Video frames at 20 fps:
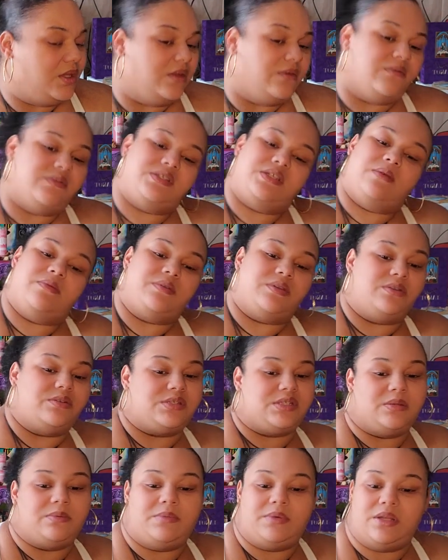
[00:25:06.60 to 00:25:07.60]
Some of you,
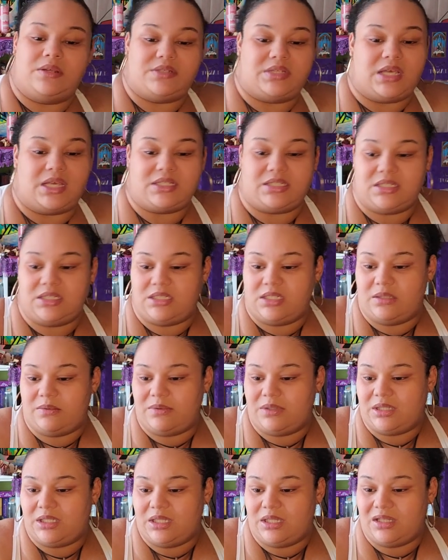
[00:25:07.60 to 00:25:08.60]
someone else has to deal
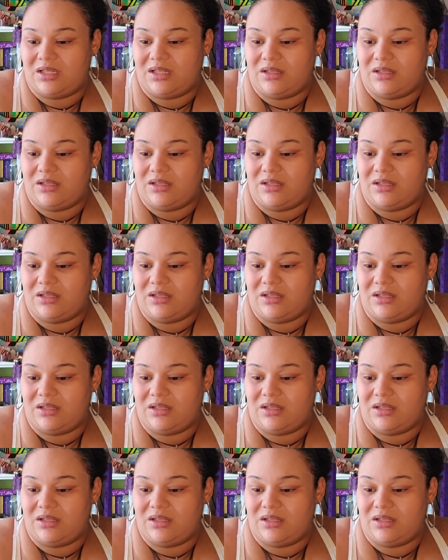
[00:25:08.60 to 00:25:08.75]
with it.